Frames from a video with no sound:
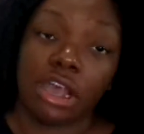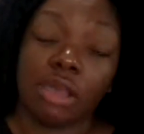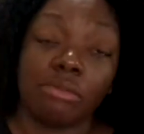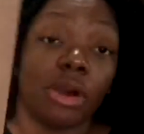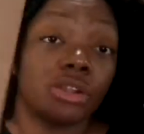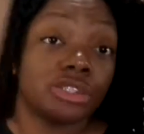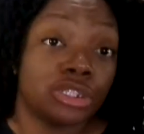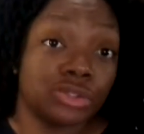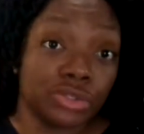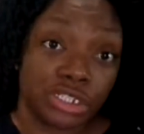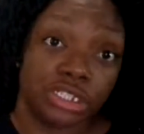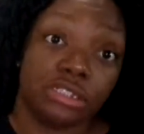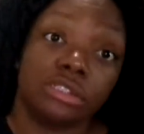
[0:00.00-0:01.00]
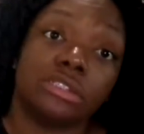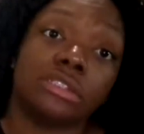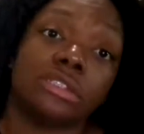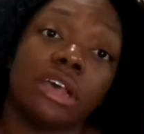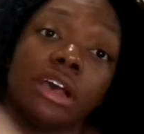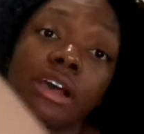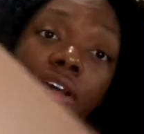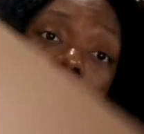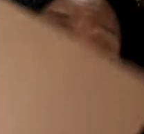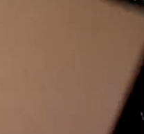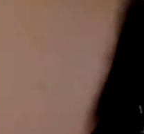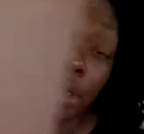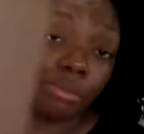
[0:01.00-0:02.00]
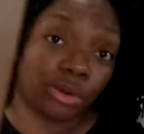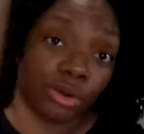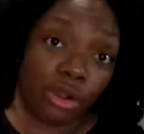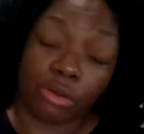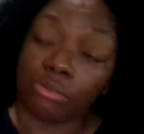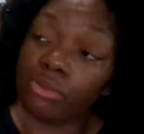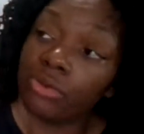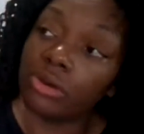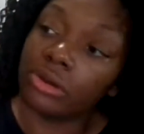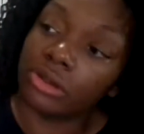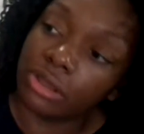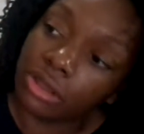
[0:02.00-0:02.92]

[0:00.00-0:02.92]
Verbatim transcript: I bought 2 sheets of tempered hardboard